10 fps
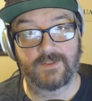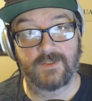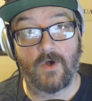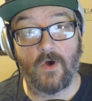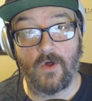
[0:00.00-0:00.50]

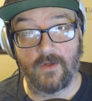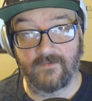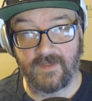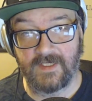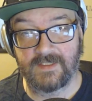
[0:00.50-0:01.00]
All of
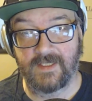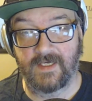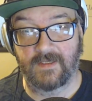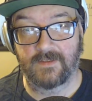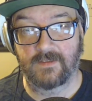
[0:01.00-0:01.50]
these
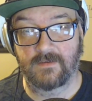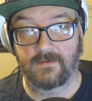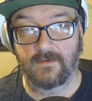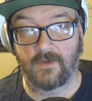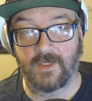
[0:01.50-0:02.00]
things
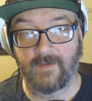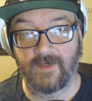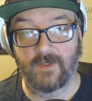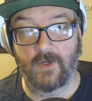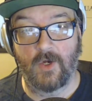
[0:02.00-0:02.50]
are
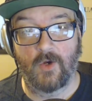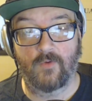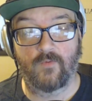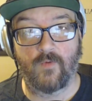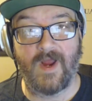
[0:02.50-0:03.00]
coming
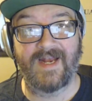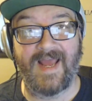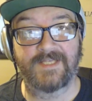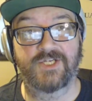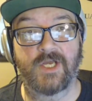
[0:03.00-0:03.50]
right
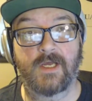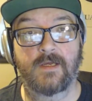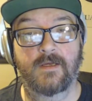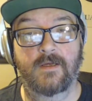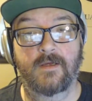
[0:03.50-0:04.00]
at you.
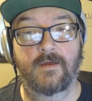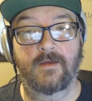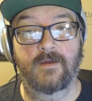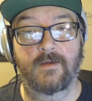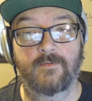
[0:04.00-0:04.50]

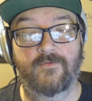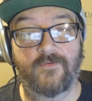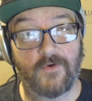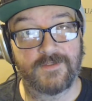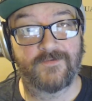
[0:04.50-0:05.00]
But
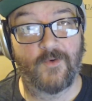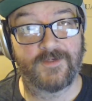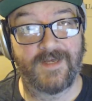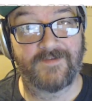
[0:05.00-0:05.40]
first, of course, I have to